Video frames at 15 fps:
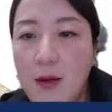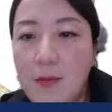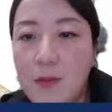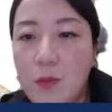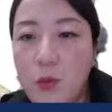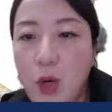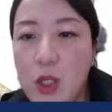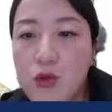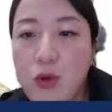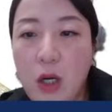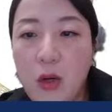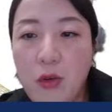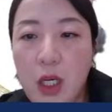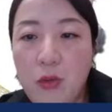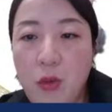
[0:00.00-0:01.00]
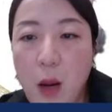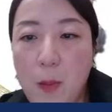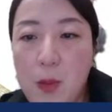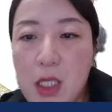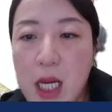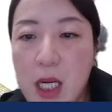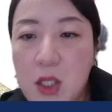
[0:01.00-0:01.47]
restaurant green
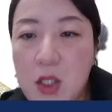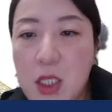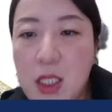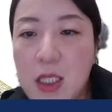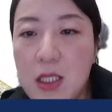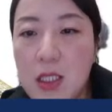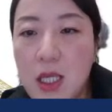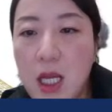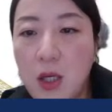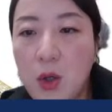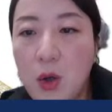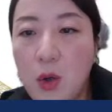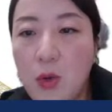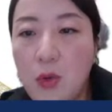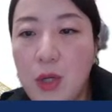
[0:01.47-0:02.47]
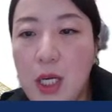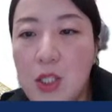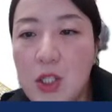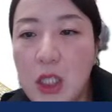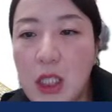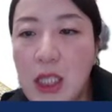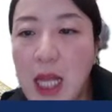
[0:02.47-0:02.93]
reputations and
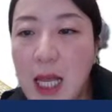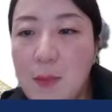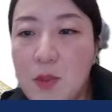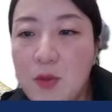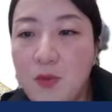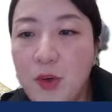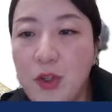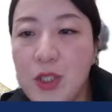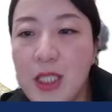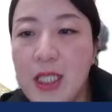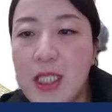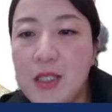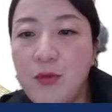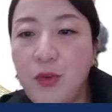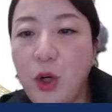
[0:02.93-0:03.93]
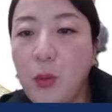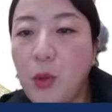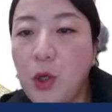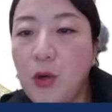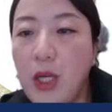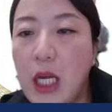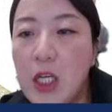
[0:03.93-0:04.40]
co-creation claims versus
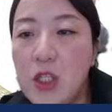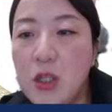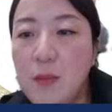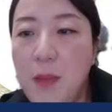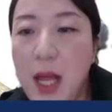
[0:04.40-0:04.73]
firm creation